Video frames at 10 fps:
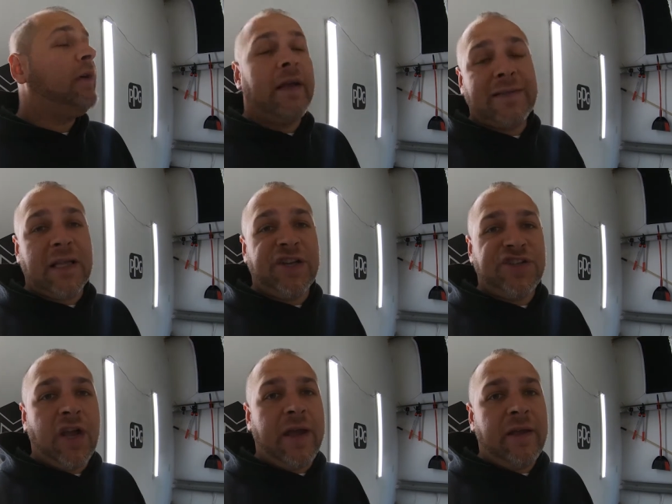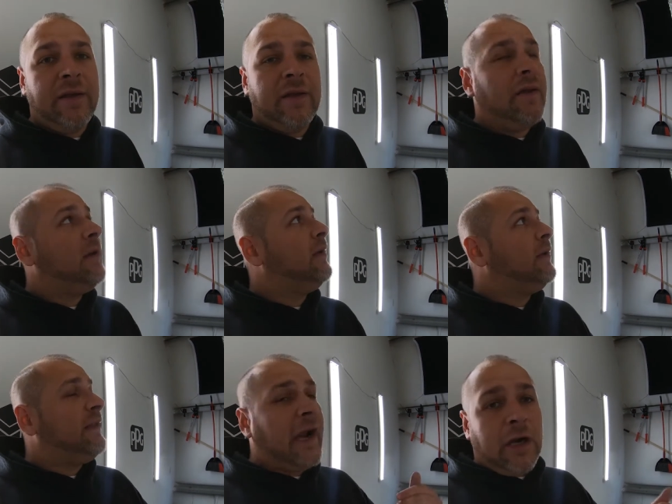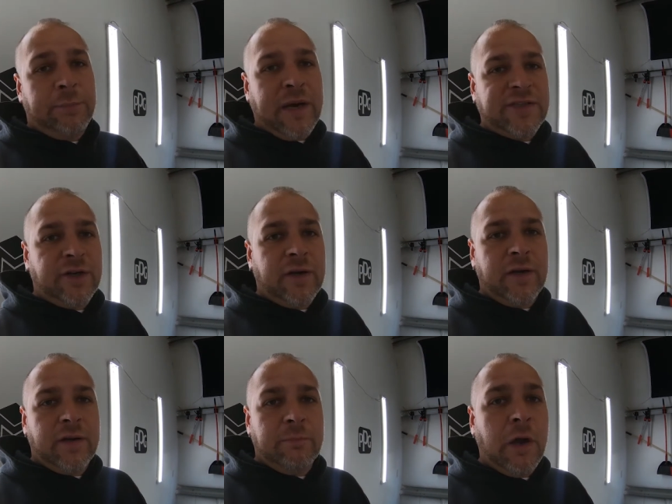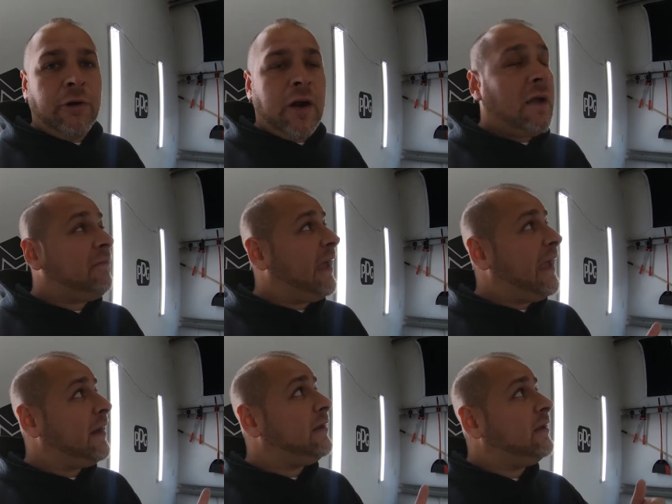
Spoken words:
it's gonna shut the air compressor motor off and